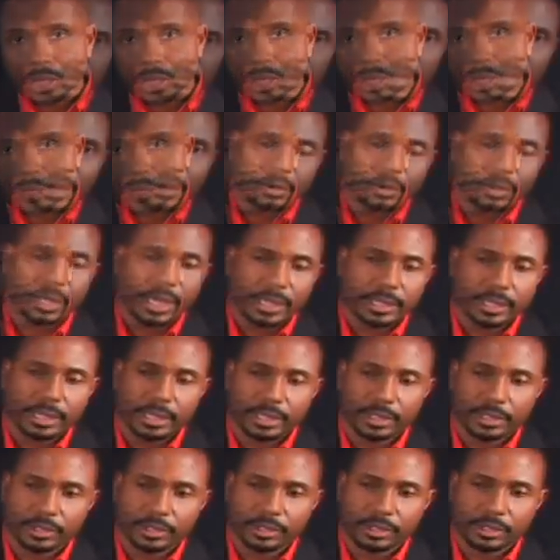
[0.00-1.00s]
My whole
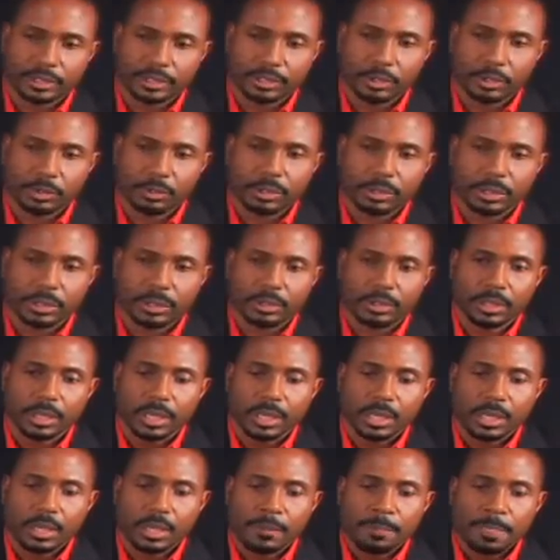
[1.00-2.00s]
idea is to totally
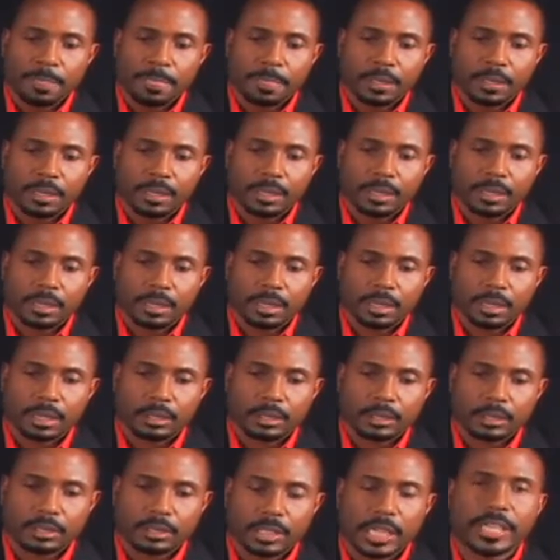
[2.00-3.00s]

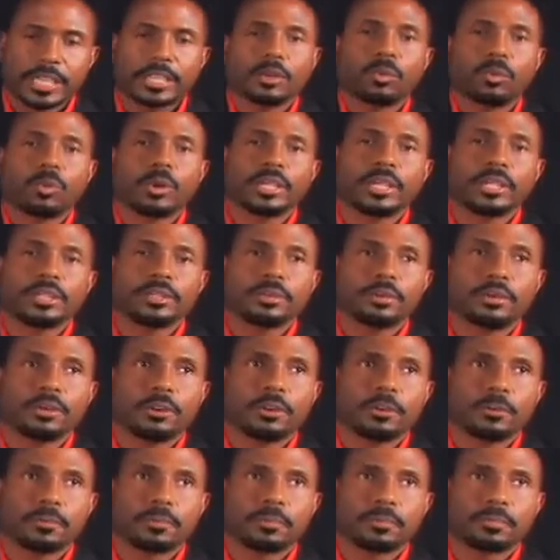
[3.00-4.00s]
take away
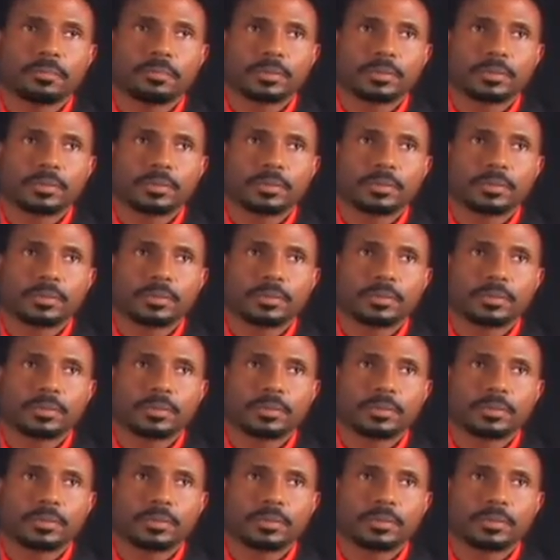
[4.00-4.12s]
your